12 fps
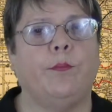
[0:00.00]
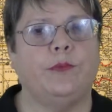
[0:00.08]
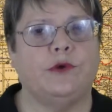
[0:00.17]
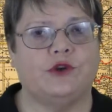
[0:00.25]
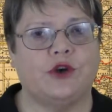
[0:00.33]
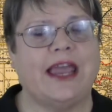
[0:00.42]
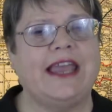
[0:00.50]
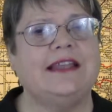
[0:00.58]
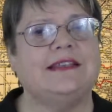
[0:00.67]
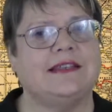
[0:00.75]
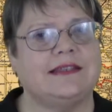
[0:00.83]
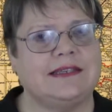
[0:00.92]

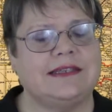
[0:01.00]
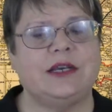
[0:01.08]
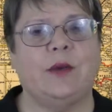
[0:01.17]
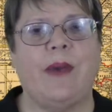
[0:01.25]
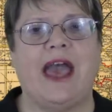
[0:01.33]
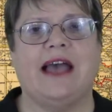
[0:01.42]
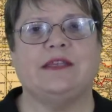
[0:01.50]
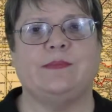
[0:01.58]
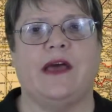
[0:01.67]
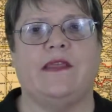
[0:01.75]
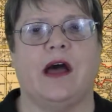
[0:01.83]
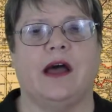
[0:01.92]
Trains still pass
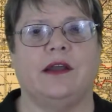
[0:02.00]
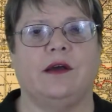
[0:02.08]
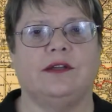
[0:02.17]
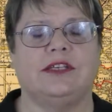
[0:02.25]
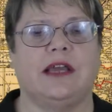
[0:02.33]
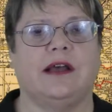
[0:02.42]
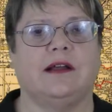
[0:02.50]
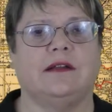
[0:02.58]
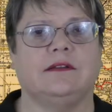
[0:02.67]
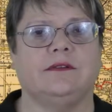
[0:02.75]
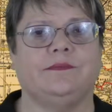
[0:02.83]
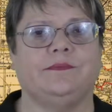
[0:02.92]
by the Ott Hotel.
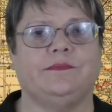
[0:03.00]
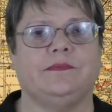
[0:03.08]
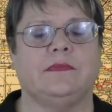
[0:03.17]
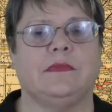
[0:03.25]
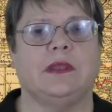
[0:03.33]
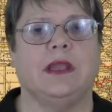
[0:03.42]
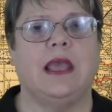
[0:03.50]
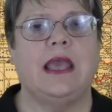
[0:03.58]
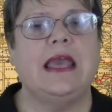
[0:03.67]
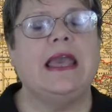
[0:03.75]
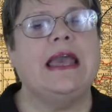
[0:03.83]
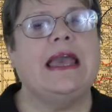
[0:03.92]

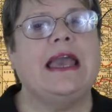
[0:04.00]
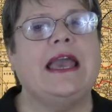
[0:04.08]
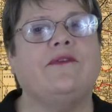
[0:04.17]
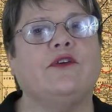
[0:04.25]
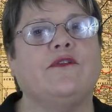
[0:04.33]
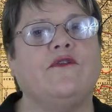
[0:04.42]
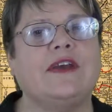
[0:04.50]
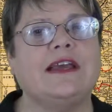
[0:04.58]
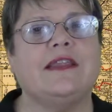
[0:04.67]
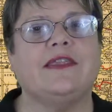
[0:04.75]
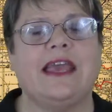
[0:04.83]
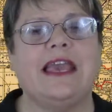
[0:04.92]
If you're
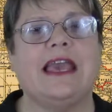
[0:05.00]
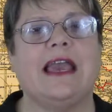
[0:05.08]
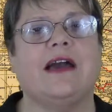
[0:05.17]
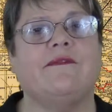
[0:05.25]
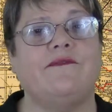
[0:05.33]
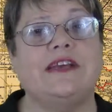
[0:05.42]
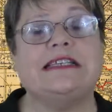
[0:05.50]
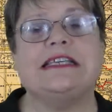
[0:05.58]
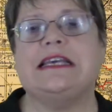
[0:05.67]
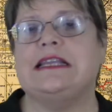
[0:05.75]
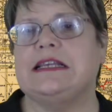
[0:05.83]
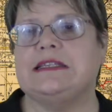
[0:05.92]
thinking of
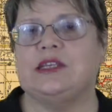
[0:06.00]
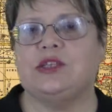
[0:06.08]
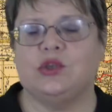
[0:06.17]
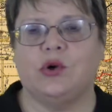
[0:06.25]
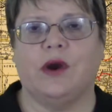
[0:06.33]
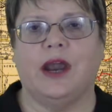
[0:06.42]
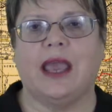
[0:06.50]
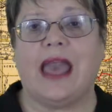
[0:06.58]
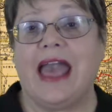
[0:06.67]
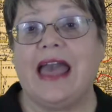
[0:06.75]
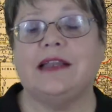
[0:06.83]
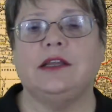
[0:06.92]
visiting this historic
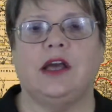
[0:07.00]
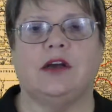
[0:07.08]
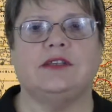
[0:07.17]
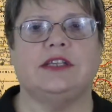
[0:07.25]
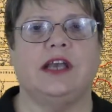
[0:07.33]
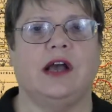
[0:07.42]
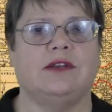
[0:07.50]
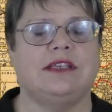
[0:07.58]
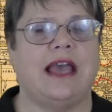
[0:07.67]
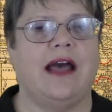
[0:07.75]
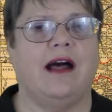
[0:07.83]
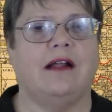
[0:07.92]
and ghostly
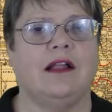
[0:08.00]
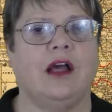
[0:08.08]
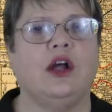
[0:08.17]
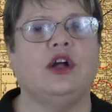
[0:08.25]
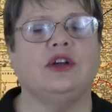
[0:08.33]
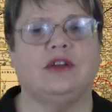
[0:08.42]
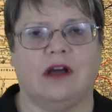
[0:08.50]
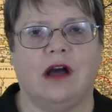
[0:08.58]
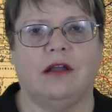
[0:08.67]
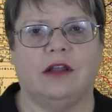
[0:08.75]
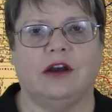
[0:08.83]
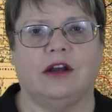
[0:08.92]
hotel,
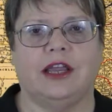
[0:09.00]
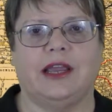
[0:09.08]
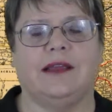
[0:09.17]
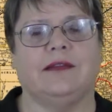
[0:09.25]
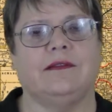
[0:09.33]
call early.